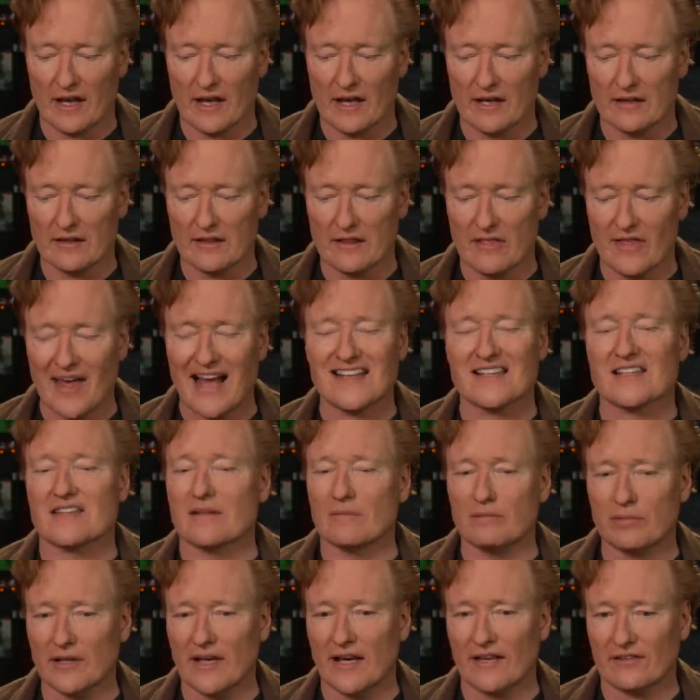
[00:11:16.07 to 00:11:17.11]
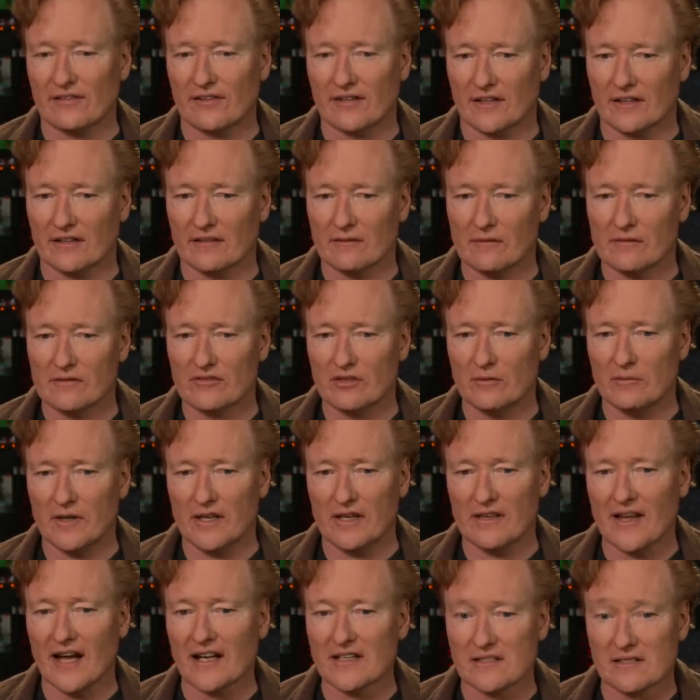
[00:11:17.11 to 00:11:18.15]
and that's the blessing. To me,
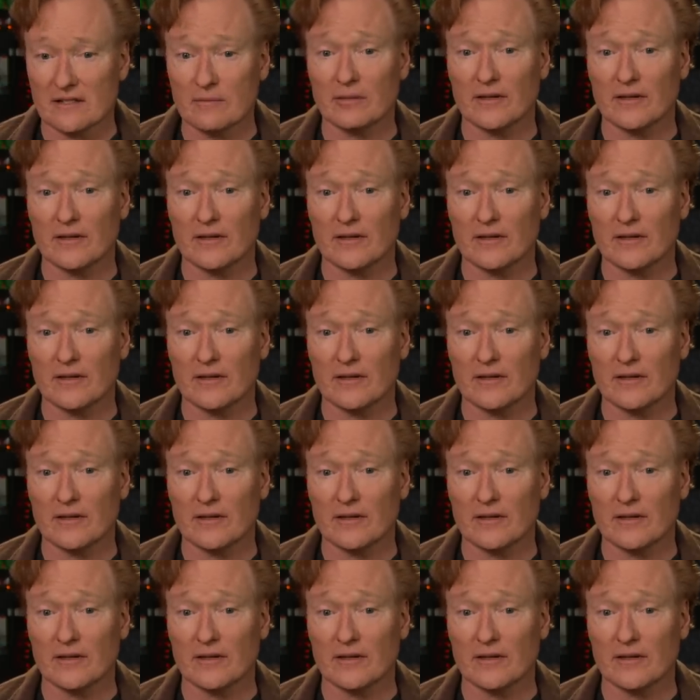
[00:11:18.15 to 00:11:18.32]
it that's the